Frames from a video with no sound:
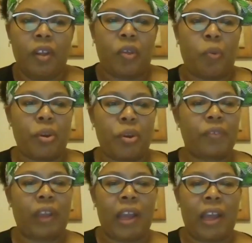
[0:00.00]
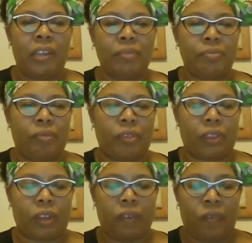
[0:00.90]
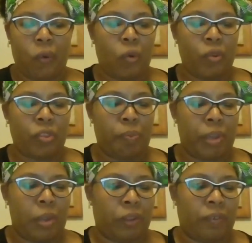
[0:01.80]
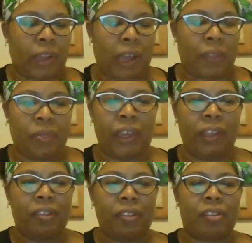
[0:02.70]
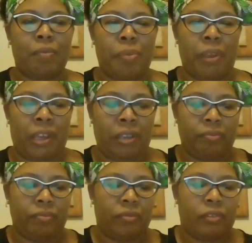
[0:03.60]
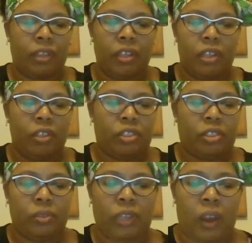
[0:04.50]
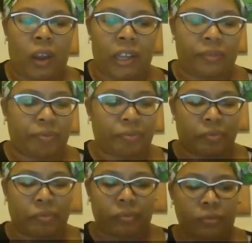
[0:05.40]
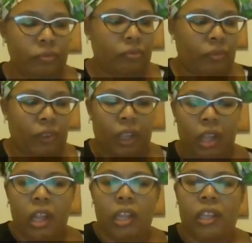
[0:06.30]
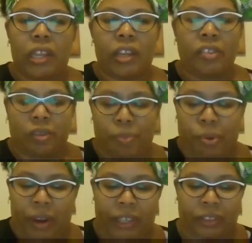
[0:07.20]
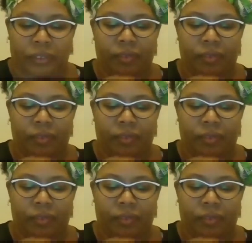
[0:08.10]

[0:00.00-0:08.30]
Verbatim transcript: The word of God for the people of God. Thanks be to God. Let us pray.